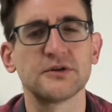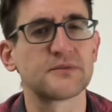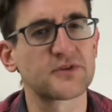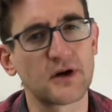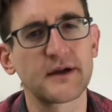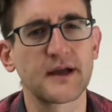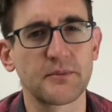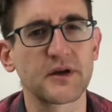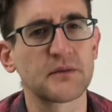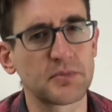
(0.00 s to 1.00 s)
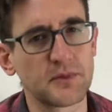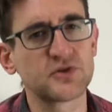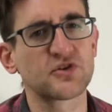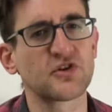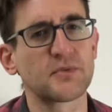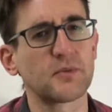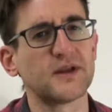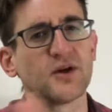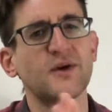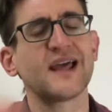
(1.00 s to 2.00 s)
I'm sorry I got to bring up emotions, but we
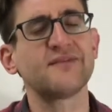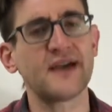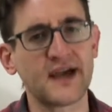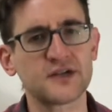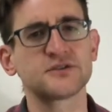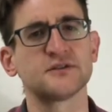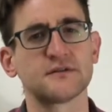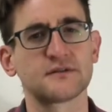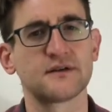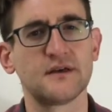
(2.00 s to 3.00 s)
don't have actions.